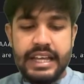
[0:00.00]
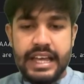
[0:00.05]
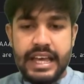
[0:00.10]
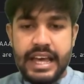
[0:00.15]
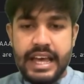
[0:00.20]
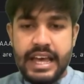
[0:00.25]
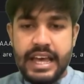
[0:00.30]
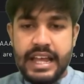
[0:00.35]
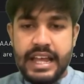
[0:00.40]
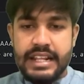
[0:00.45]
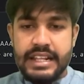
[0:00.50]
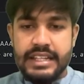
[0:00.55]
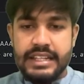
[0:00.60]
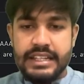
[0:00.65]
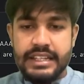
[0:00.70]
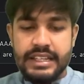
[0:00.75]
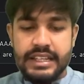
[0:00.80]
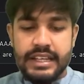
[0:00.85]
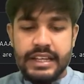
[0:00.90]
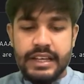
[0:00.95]

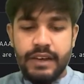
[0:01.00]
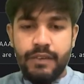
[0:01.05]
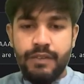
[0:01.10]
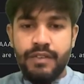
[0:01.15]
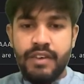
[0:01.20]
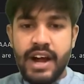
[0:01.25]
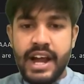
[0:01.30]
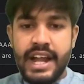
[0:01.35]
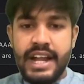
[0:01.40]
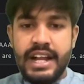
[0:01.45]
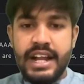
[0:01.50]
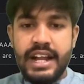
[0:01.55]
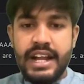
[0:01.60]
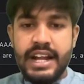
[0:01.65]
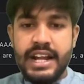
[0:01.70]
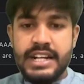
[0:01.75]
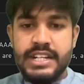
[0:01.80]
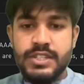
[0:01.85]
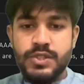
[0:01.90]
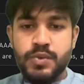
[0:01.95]
And why
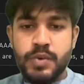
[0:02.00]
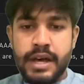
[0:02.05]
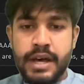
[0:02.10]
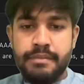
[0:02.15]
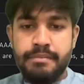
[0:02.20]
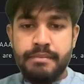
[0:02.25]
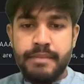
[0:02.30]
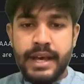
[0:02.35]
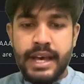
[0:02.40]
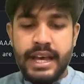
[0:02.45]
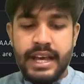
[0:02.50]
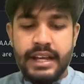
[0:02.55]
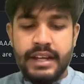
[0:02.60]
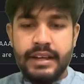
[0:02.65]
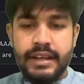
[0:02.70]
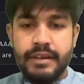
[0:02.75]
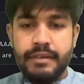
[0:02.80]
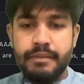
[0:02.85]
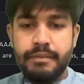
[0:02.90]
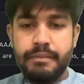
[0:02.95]
did I swap back?
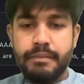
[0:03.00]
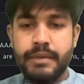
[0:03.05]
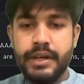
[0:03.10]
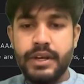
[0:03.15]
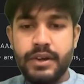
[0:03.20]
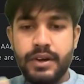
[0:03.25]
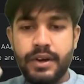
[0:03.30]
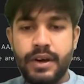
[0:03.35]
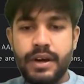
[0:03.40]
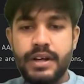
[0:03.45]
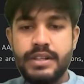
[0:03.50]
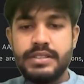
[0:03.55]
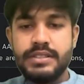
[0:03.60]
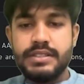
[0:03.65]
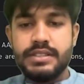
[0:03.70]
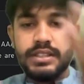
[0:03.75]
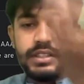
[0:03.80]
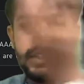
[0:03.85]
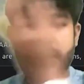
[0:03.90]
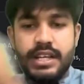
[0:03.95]

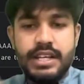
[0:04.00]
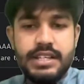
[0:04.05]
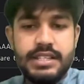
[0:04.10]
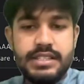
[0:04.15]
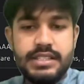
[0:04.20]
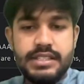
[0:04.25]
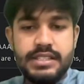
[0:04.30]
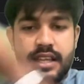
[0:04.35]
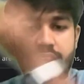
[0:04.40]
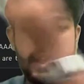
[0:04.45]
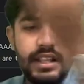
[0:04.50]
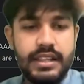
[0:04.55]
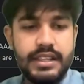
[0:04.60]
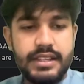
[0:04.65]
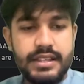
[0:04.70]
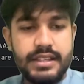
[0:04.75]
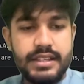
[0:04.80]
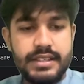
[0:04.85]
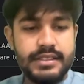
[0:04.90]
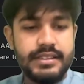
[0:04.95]
Because this and
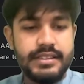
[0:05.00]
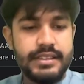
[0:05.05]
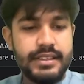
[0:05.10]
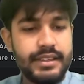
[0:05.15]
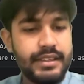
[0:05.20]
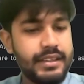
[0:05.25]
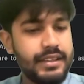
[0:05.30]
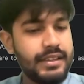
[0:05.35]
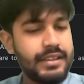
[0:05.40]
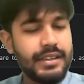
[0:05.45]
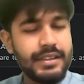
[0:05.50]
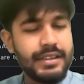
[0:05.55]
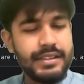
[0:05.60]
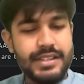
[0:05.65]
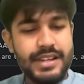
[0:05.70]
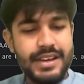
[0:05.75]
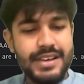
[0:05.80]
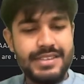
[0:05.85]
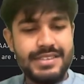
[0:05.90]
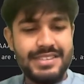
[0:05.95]
this
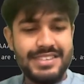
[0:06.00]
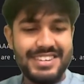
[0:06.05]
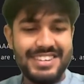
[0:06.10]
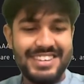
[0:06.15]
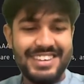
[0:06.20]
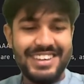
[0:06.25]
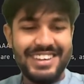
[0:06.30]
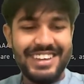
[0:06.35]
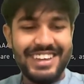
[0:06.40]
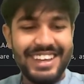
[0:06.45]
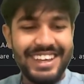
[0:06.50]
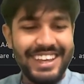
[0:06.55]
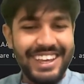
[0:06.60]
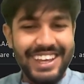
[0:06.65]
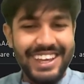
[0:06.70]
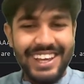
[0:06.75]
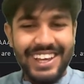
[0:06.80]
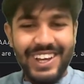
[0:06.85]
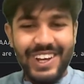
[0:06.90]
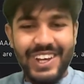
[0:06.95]
just.
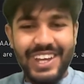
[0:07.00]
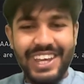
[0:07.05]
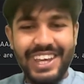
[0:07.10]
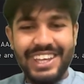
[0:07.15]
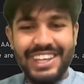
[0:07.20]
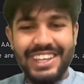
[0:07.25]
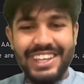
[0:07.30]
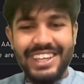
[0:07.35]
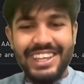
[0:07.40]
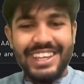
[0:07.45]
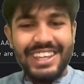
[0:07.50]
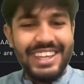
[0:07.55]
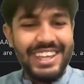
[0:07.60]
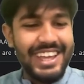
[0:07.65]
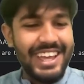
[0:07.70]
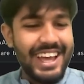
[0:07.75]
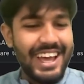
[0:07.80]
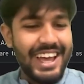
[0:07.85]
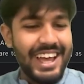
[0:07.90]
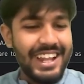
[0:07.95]
Okay.
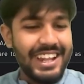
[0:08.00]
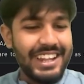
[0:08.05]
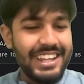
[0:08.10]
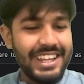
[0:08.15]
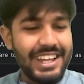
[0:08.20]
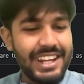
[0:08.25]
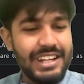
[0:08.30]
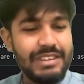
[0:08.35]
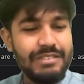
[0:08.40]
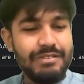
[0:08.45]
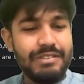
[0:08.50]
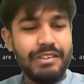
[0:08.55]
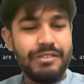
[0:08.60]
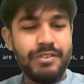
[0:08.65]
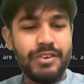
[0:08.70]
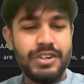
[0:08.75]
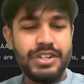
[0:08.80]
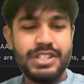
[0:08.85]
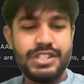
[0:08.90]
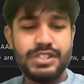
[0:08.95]
And then we
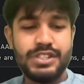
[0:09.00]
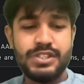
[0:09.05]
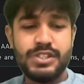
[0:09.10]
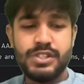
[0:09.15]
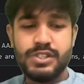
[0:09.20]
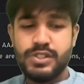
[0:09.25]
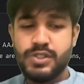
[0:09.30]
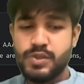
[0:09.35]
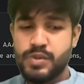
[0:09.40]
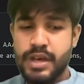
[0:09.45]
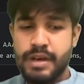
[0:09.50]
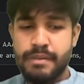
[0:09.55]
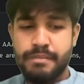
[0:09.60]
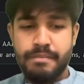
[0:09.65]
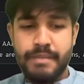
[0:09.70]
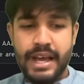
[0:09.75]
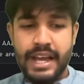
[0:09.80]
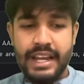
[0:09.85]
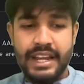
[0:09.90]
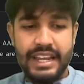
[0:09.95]
would just
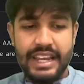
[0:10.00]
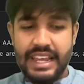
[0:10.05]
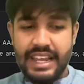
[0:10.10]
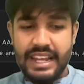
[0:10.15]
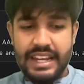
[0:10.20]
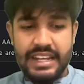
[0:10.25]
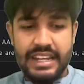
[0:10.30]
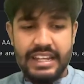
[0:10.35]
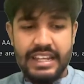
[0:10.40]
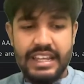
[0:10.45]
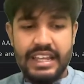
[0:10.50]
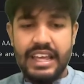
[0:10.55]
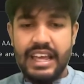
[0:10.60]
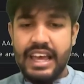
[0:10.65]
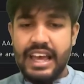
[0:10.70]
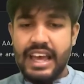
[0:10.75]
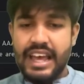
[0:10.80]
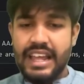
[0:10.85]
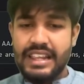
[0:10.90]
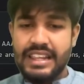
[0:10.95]
swap back in.
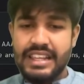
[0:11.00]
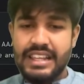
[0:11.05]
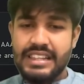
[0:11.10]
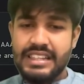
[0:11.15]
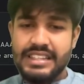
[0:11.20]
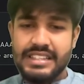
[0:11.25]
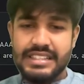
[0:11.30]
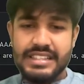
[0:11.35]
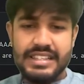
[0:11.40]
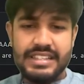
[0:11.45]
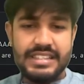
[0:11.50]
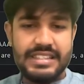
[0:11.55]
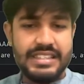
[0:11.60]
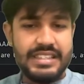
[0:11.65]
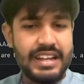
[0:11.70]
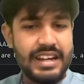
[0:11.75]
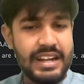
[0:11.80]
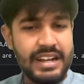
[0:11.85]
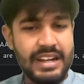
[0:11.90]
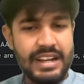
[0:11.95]
And then this
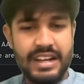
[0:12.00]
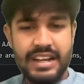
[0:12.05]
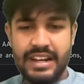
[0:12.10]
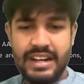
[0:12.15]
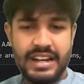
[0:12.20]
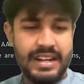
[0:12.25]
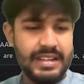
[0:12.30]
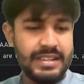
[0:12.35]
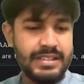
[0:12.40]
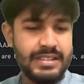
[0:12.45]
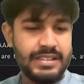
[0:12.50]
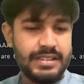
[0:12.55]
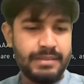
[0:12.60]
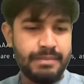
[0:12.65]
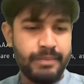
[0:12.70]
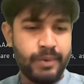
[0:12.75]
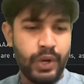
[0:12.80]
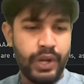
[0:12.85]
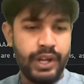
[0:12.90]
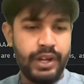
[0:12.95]
is done at this
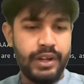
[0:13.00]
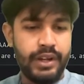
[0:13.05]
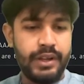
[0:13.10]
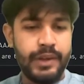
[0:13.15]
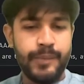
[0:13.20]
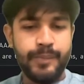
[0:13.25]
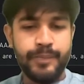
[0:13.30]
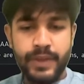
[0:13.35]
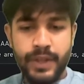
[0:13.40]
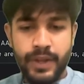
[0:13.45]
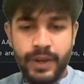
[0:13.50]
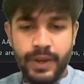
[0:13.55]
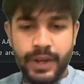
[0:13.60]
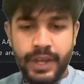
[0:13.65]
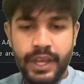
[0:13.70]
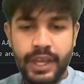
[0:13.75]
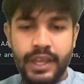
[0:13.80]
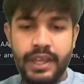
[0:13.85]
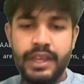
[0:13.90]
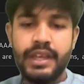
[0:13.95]
point.
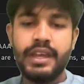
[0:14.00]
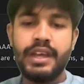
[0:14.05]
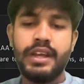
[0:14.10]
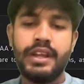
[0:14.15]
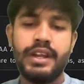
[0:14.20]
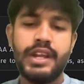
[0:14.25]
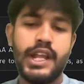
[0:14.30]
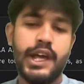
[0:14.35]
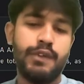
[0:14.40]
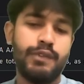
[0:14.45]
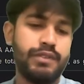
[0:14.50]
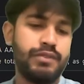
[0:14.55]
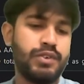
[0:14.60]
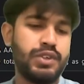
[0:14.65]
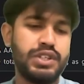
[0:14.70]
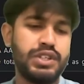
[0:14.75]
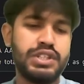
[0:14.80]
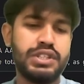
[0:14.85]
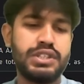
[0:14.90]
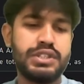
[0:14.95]
Okay. Now we
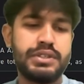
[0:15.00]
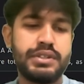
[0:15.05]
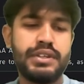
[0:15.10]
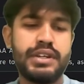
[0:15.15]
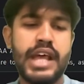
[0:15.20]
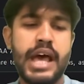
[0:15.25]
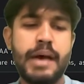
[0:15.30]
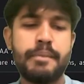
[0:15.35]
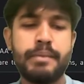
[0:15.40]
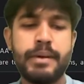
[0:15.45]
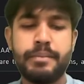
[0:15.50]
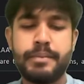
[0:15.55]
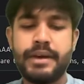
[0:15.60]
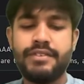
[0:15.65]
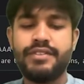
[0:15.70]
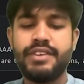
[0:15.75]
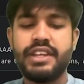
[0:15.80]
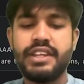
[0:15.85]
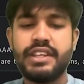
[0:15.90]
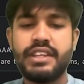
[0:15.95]
would just wrap up
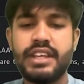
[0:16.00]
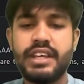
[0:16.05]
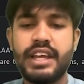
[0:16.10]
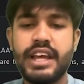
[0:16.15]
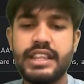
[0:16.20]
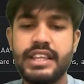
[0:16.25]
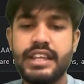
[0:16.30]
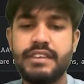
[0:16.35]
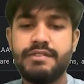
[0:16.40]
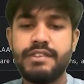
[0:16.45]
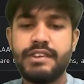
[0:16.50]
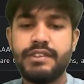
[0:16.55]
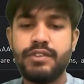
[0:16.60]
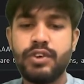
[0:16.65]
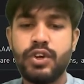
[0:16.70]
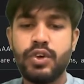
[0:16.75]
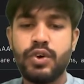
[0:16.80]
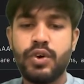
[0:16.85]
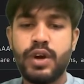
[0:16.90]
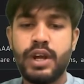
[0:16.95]
everything and then we
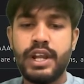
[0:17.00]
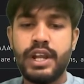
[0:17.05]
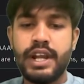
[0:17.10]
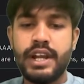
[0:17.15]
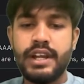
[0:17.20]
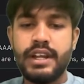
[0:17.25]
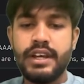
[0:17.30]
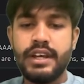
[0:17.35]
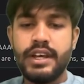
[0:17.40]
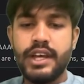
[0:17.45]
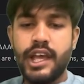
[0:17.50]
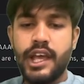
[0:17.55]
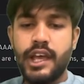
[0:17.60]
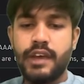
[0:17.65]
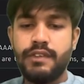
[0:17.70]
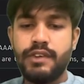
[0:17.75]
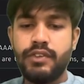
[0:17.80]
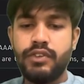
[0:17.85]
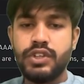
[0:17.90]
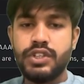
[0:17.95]
would call it.
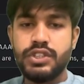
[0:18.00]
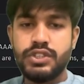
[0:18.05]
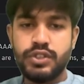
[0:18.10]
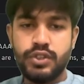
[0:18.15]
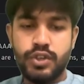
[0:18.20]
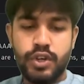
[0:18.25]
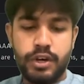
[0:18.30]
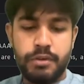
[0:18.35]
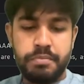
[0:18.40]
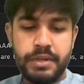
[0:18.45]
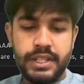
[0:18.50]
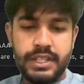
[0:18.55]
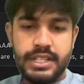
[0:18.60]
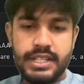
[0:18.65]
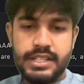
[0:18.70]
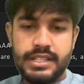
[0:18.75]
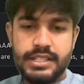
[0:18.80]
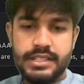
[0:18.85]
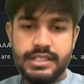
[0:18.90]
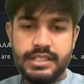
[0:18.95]
We would just copy
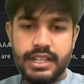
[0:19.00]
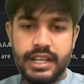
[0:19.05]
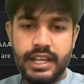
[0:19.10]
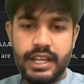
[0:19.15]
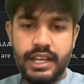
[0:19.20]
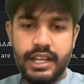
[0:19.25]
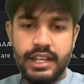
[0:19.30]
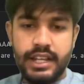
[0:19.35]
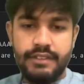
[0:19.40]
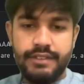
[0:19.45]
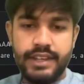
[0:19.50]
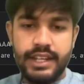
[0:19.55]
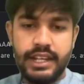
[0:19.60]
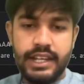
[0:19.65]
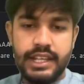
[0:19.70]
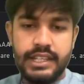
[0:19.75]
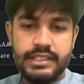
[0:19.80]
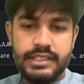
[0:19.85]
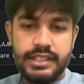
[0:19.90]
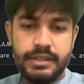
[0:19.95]
this. Again, a very
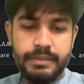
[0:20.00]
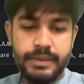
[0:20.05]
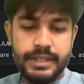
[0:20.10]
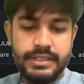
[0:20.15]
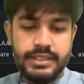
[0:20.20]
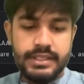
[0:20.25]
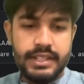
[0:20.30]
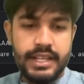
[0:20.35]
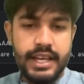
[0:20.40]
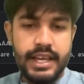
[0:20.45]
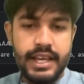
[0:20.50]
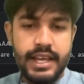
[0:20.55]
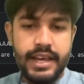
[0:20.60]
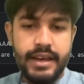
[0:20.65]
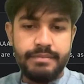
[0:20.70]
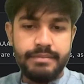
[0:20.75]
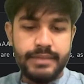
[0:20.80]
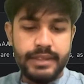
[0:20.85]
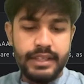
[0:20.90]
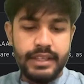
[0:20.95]
lazy person I
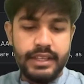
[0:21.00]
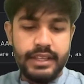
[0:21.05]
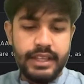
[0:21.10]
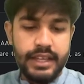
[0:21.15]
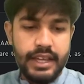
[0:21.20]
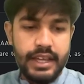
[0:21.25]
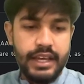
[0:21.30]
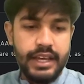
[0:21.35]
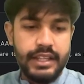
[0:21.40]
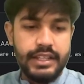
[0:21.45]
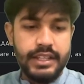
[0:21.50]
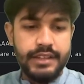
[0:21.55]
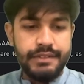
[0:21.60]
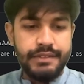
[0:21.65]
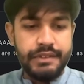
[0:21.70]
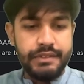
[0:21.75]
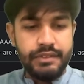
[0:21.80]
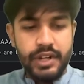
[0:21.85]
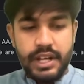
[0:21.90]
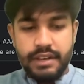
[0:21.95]
am. And then
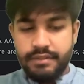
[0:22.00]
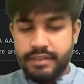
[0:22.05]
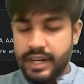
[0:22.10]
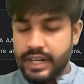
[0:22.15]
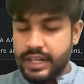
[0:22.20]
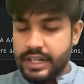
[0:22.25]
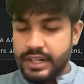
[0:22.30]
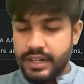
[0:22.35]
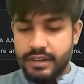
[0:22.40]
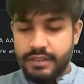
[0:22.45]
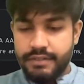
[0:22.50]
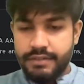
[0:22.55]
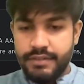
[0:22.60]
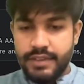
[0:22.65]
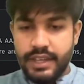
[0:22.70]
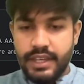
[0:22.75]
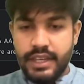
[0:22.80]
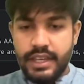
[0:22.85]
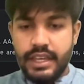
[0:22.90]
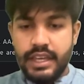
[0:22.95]
we would have vector of
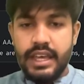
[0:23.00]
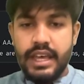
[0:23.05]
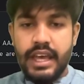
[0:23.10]
v.